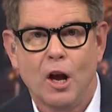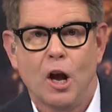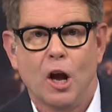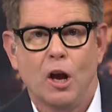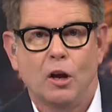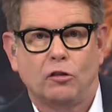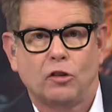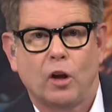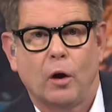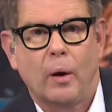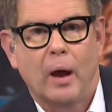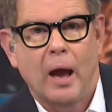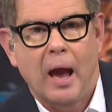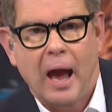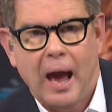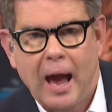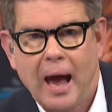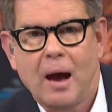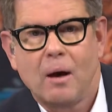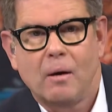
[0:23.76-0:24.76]
So
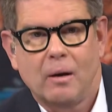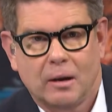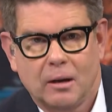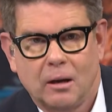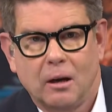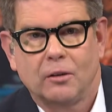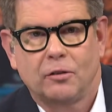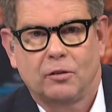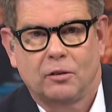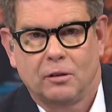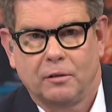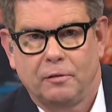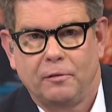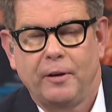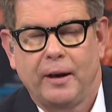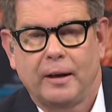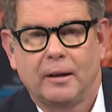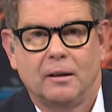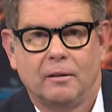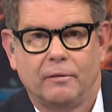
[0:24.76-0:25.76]
how cost
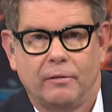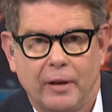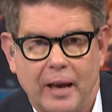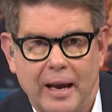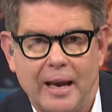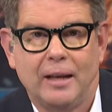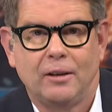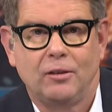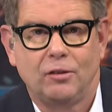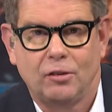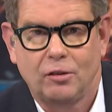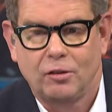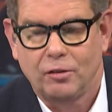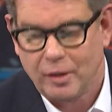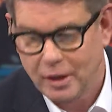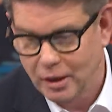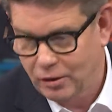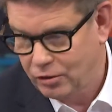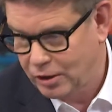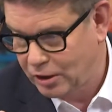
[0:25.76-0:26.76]
effective is
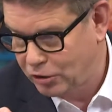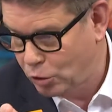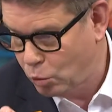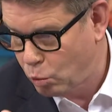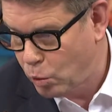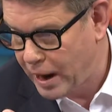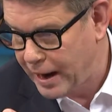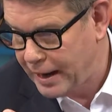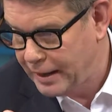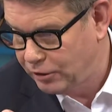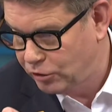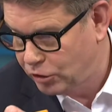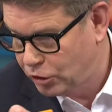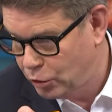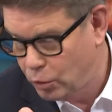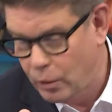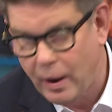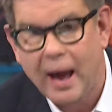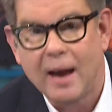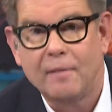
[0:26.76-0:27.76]
this as a way
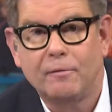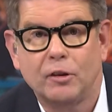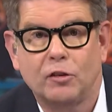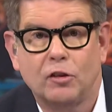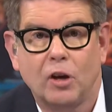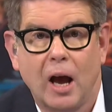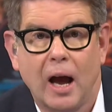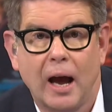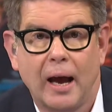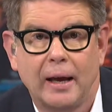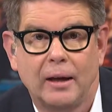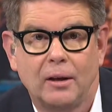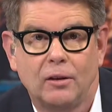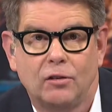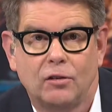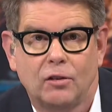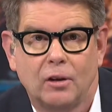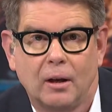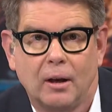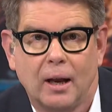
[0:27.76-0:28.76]
to
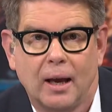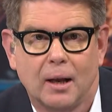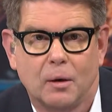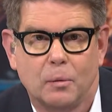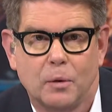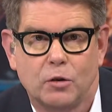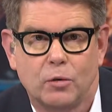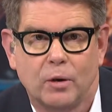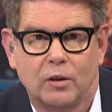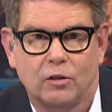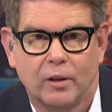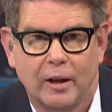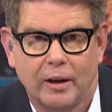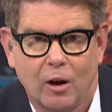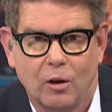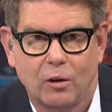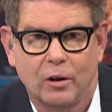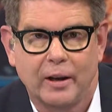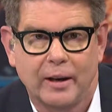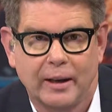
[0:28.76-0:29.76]
advertise, and how do we translate
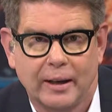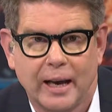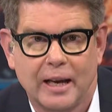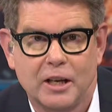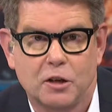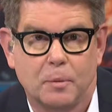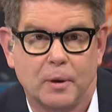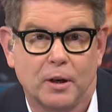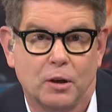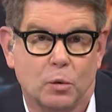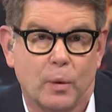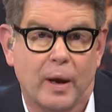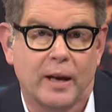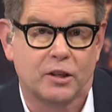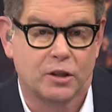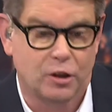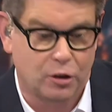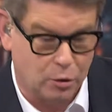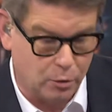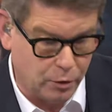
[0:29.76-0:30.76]
online engagement into
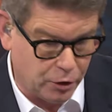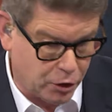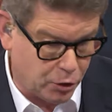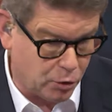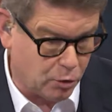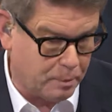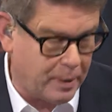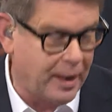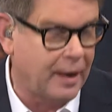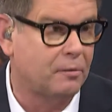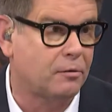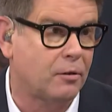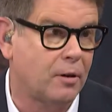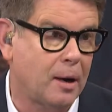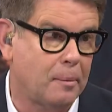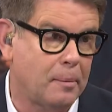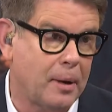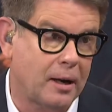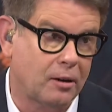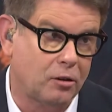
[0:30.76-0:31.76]
action to ensure bang for
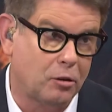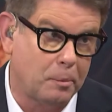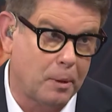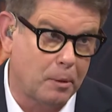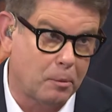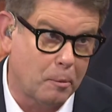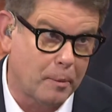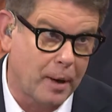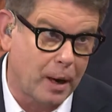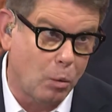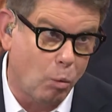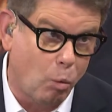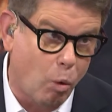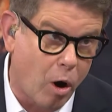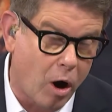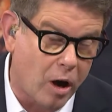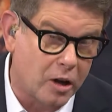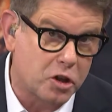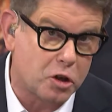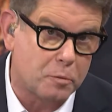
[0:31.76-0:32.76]
our buck? So people may
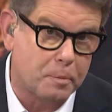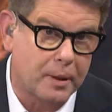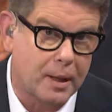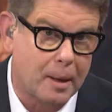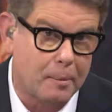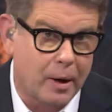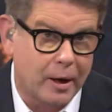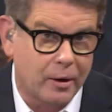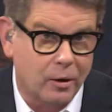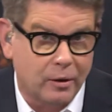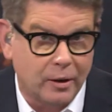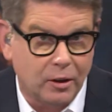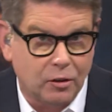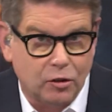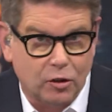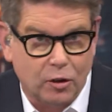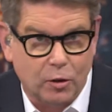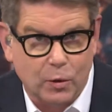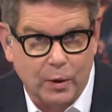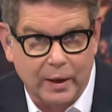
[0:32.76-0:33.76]
watch, but they might not
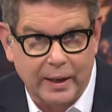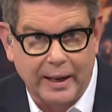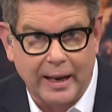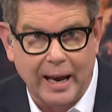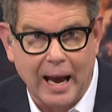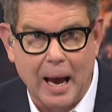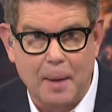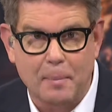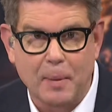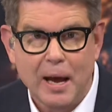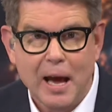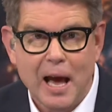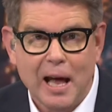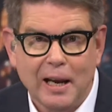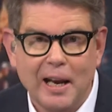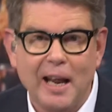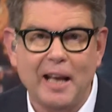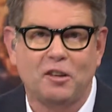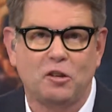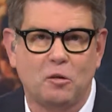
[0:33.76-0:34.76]
necessarily come.
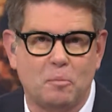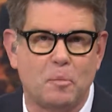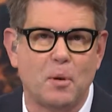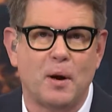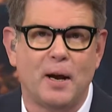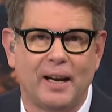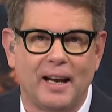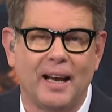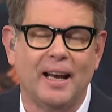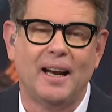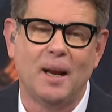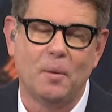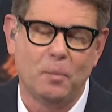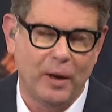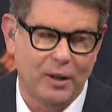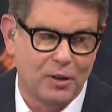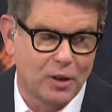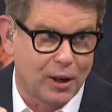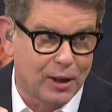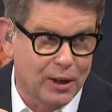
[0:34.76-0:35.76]
Let's bring in, and we're
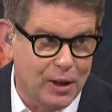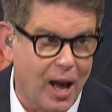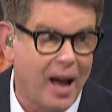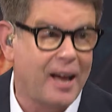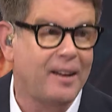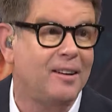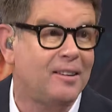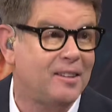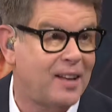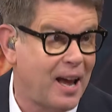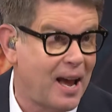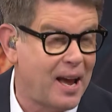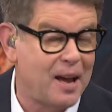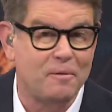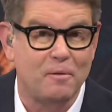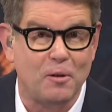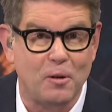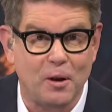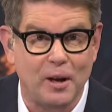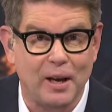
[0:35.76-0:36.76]
delighted to
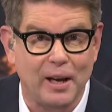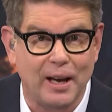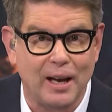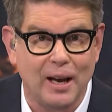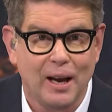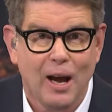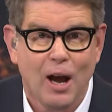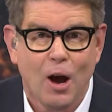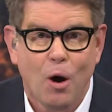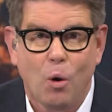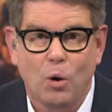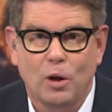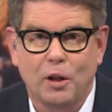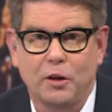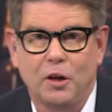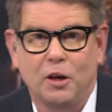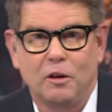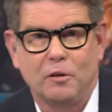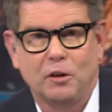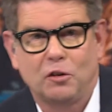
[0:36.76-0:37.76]
have her here, Auckland
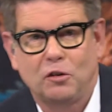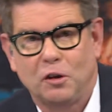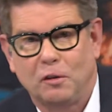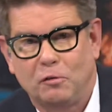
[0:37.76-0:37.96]
University of